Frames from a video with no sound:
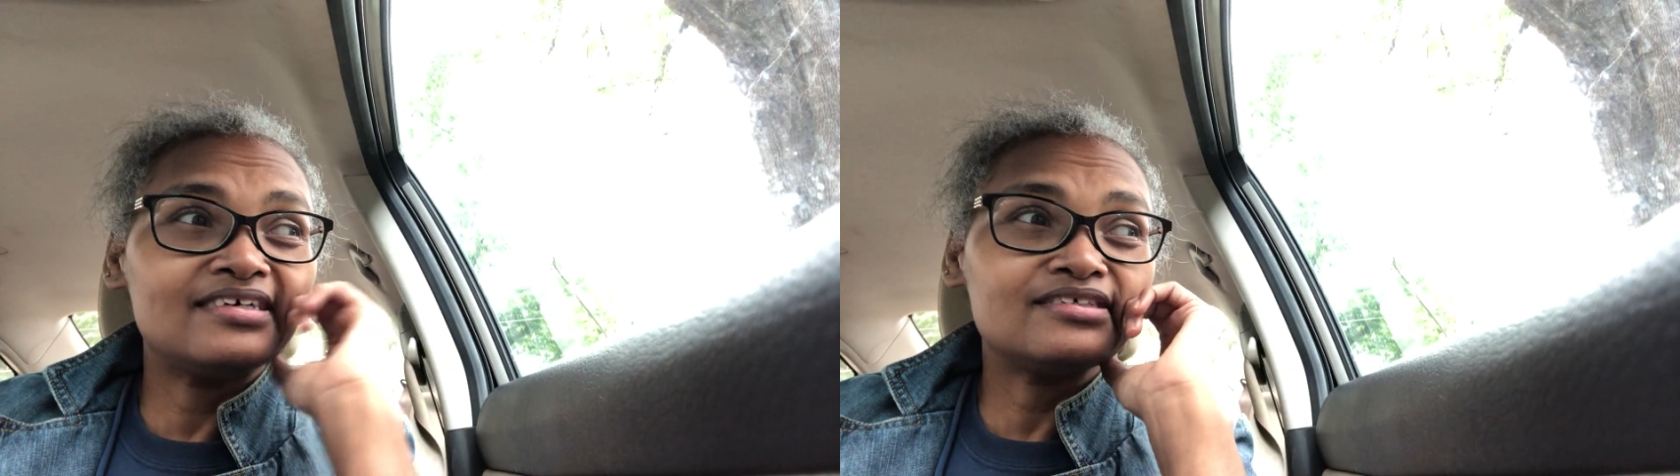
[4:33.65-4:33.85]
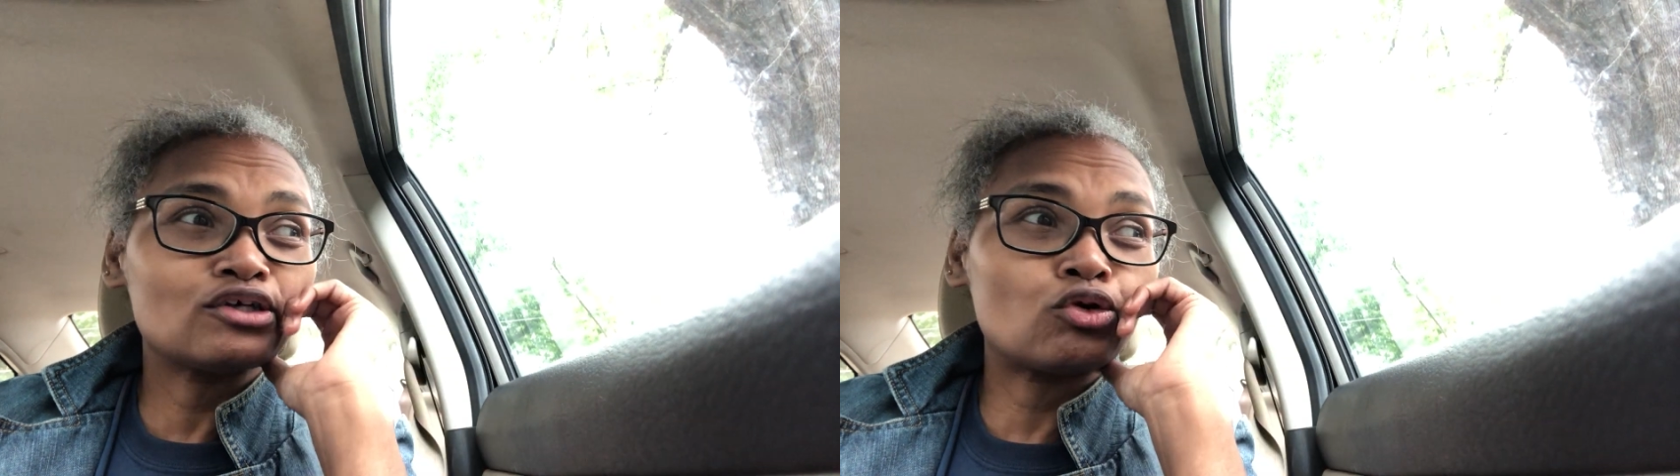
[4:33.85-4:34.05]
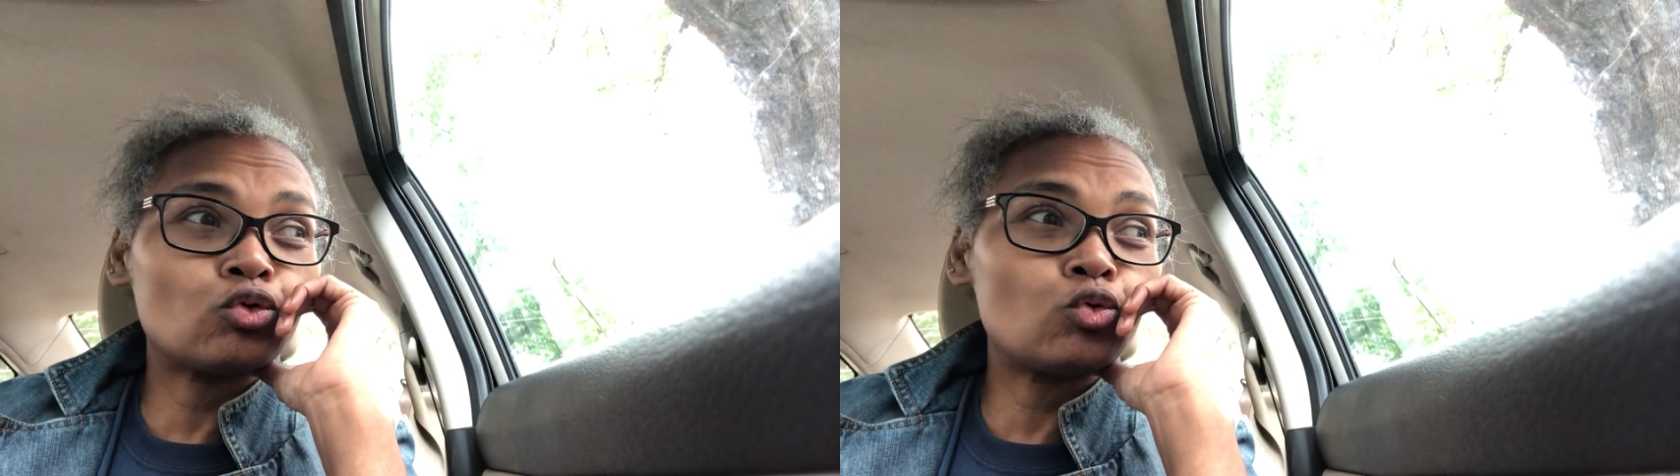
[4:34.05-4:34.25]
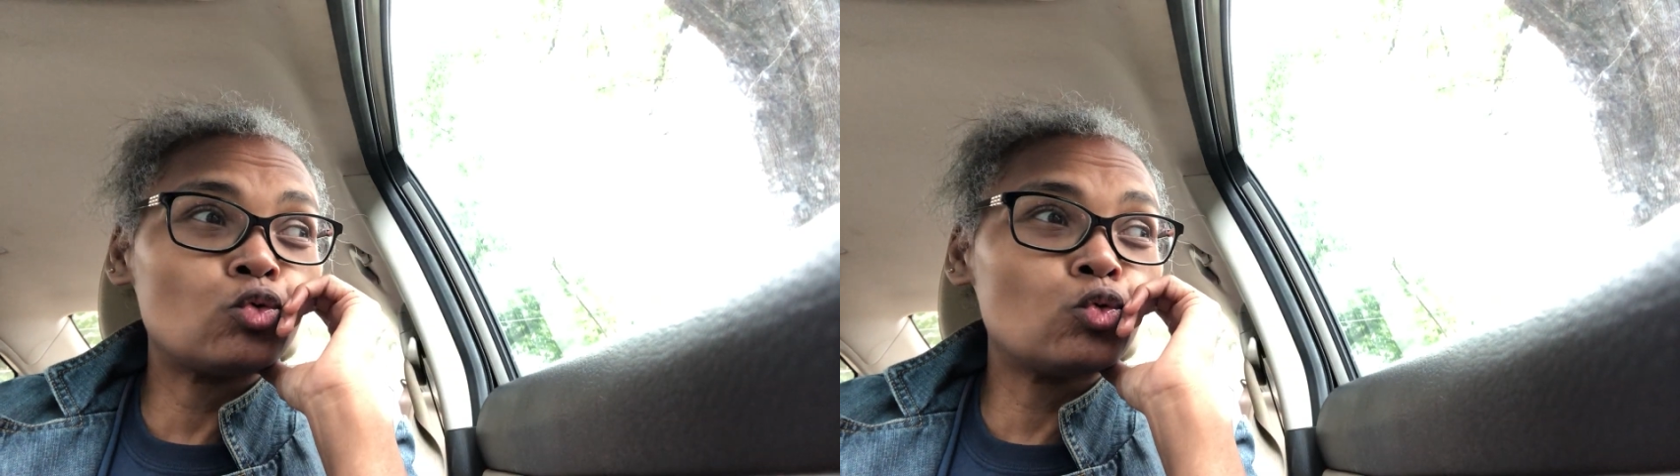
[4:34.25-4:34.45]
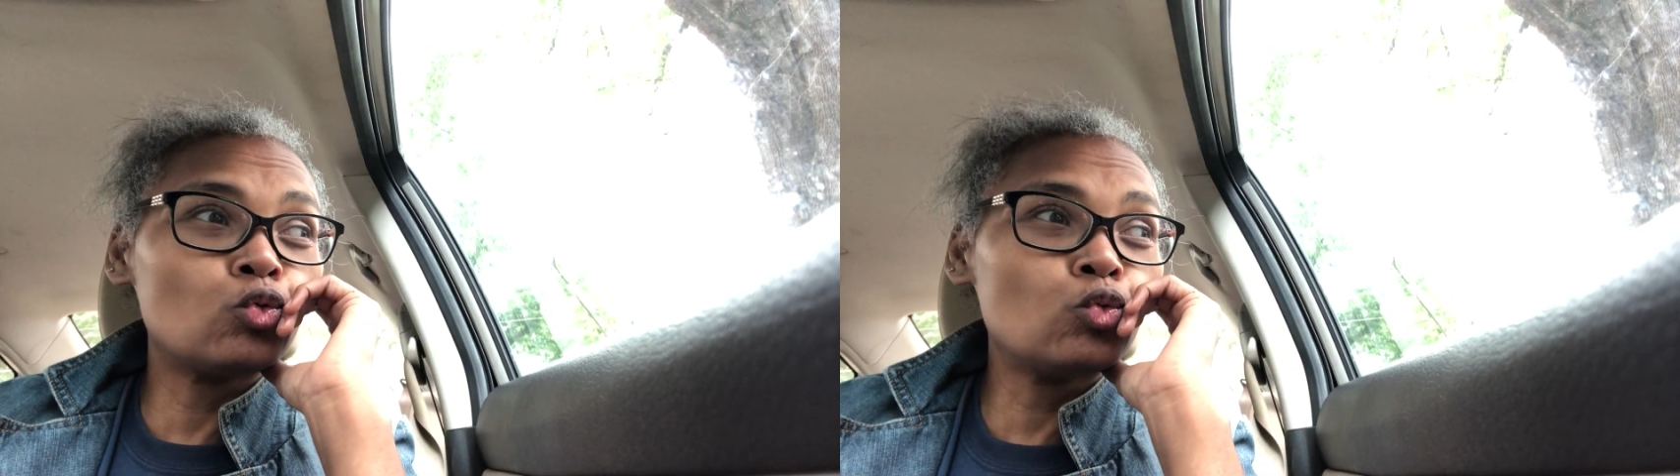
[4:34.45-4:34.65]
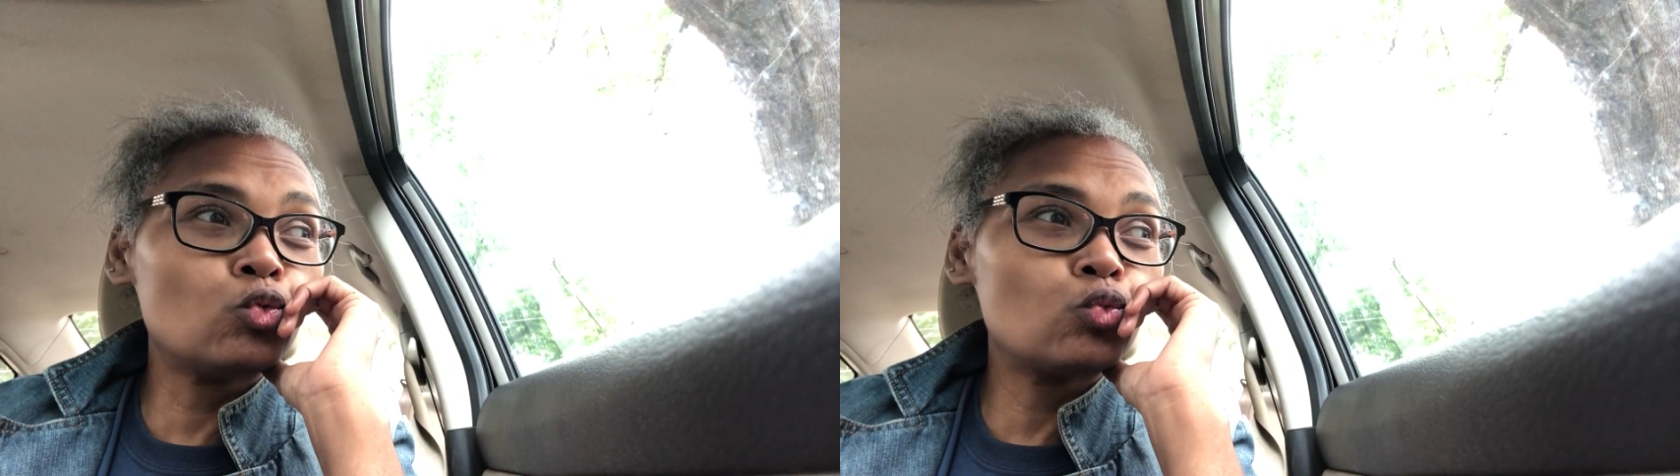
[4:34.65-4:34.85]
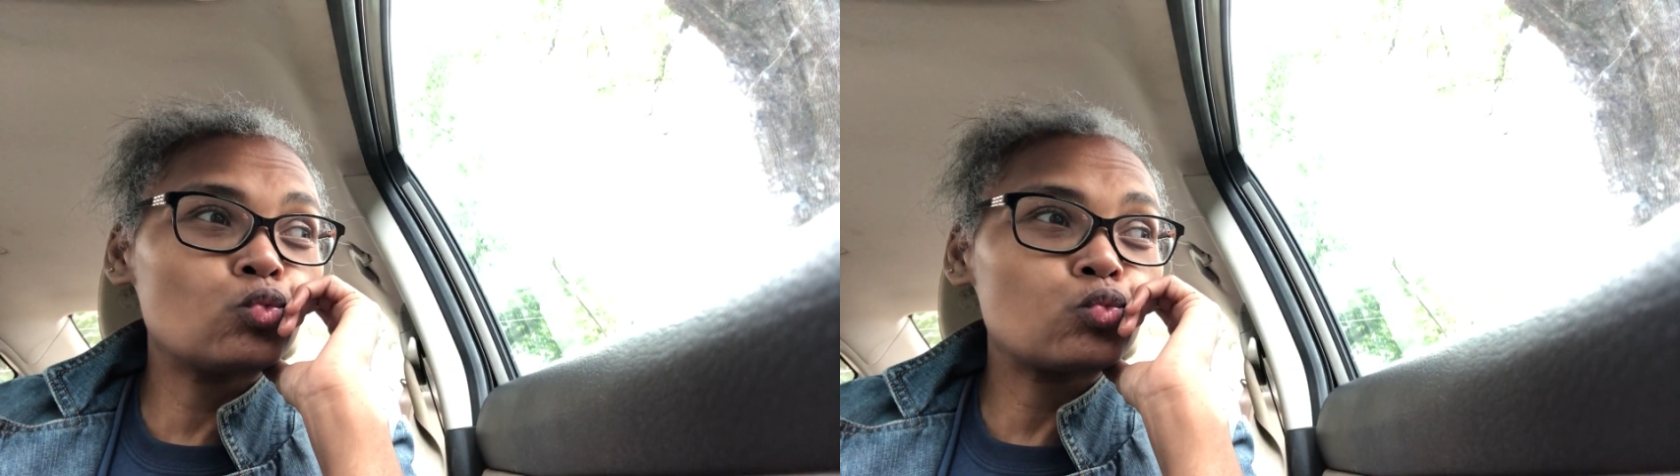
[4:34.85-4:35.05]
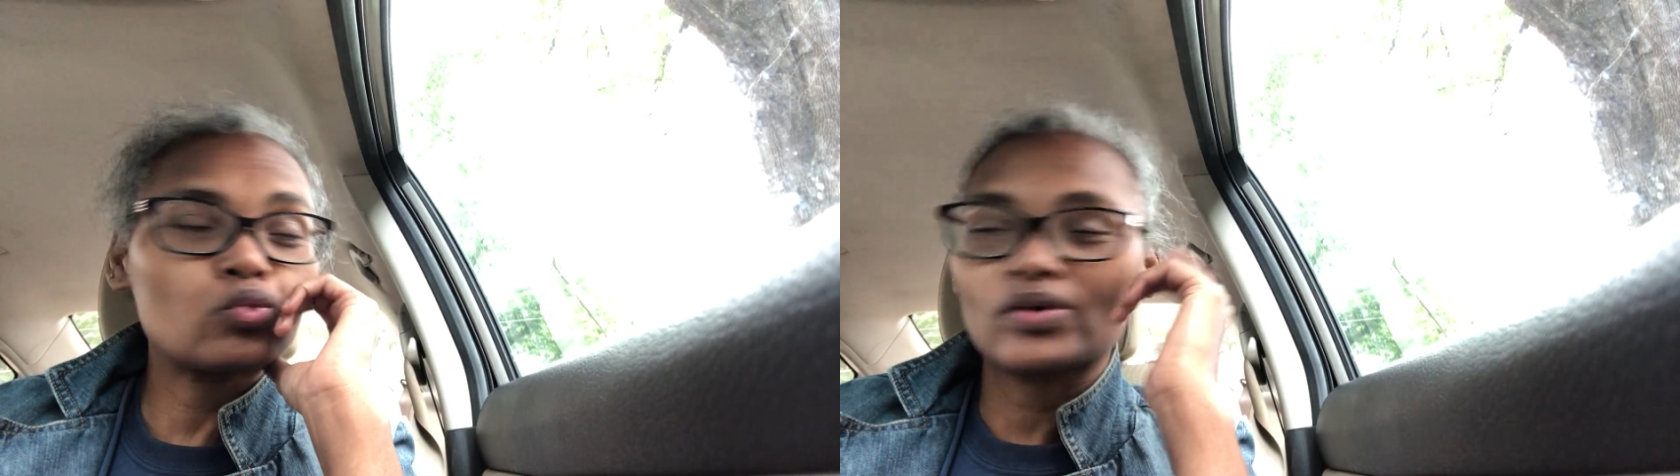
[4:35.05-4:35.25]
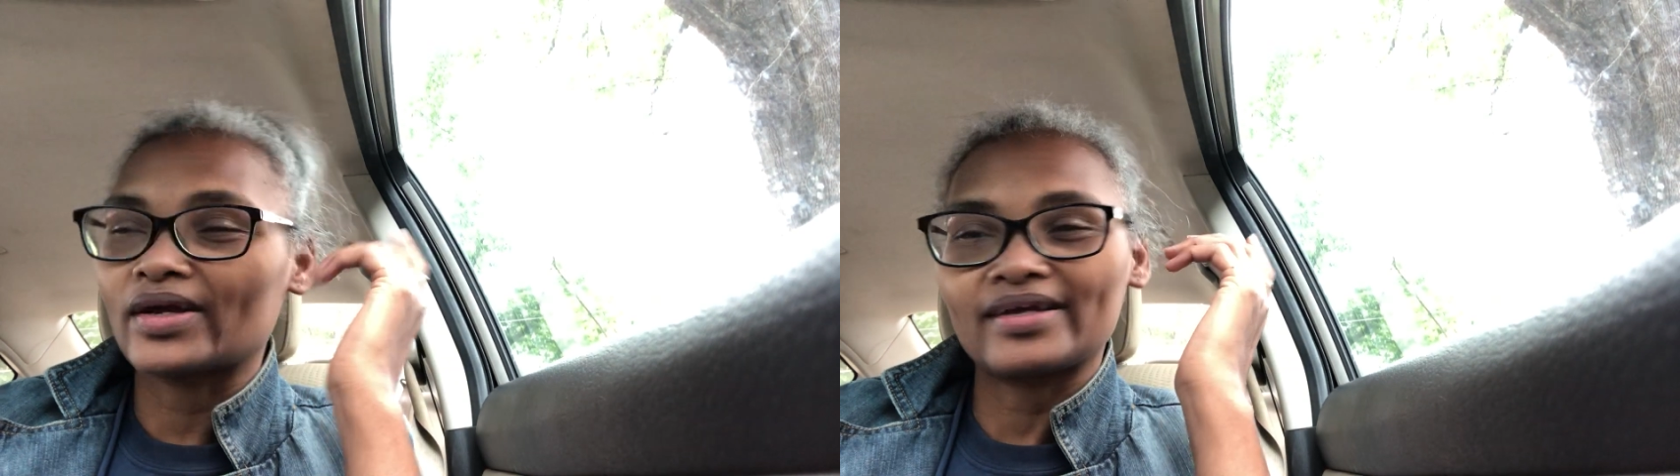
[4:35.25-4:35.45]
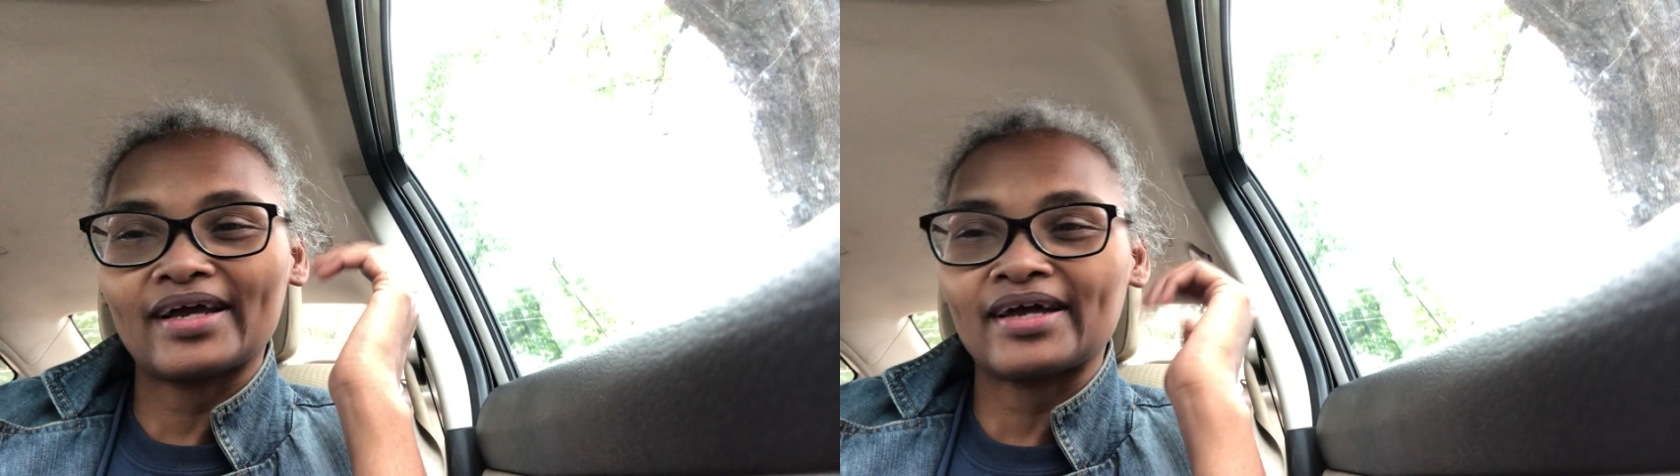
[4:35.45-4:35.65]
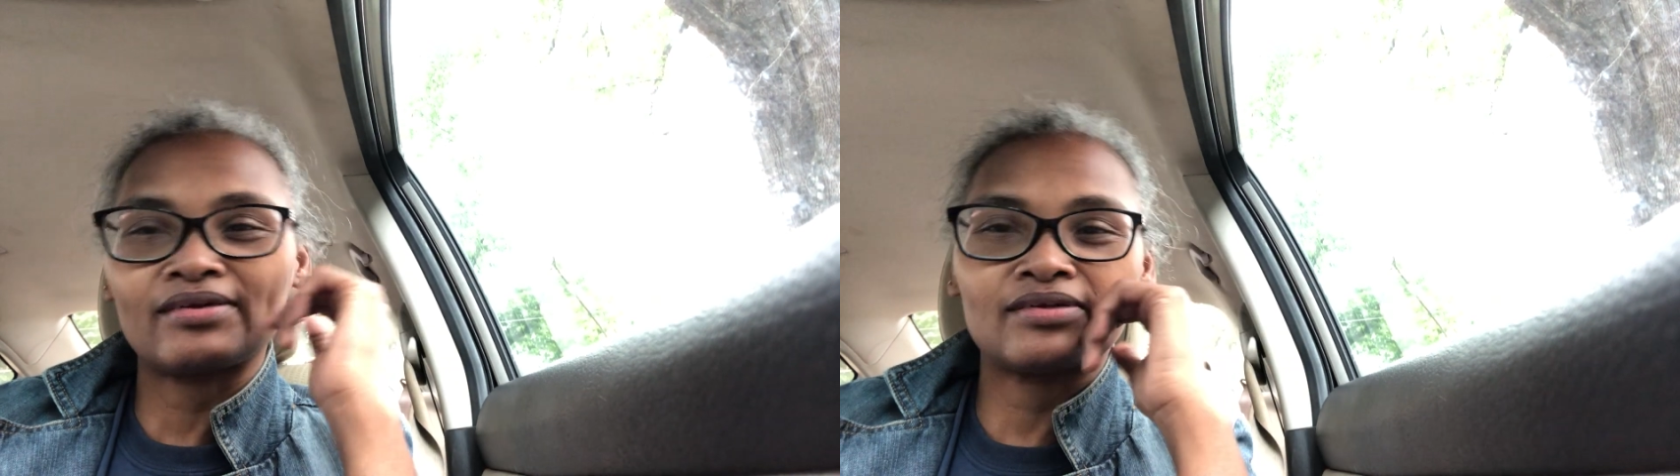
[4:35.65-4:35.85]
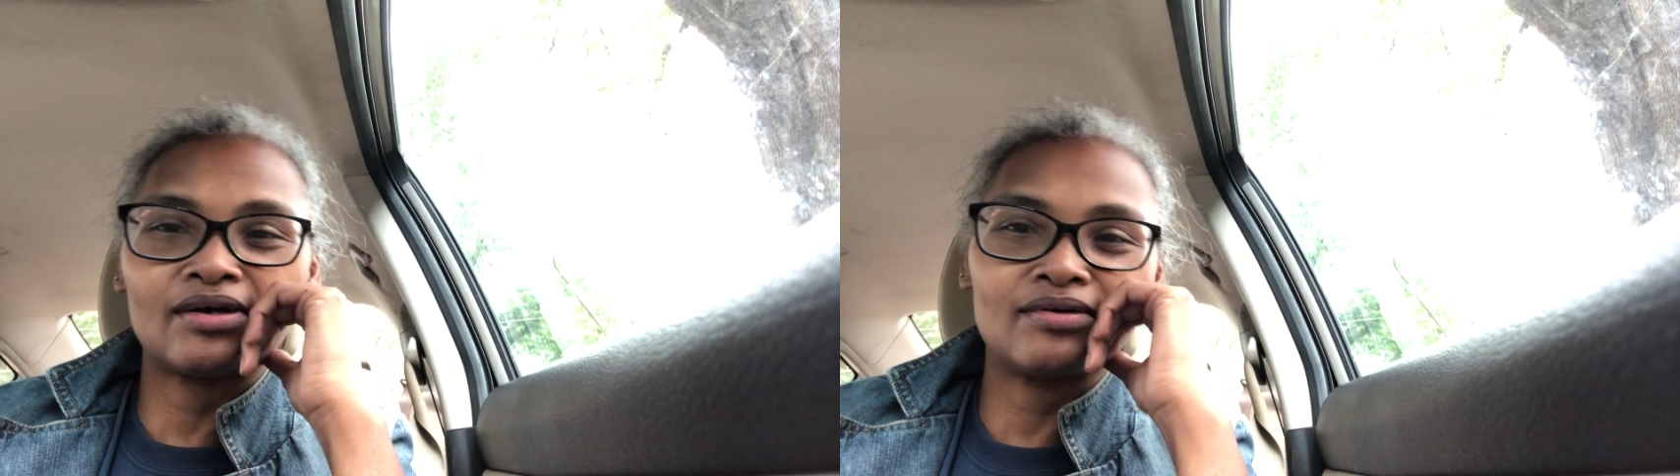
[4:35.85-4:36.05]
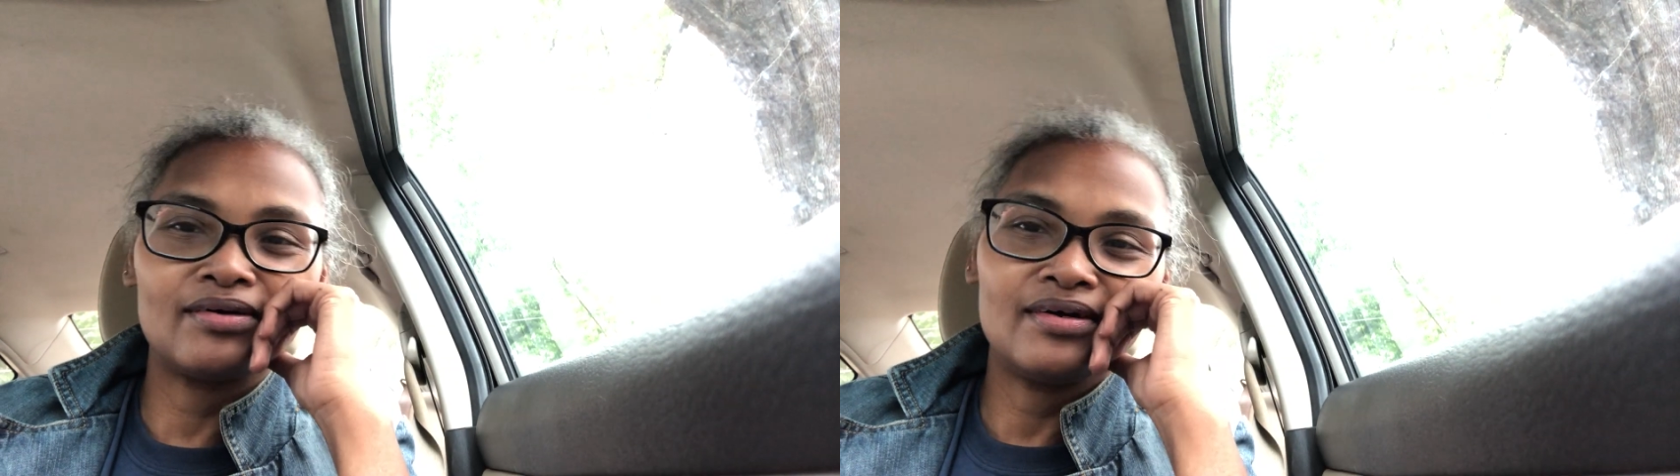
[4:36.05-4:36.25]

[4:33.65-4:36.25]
So, I don't know.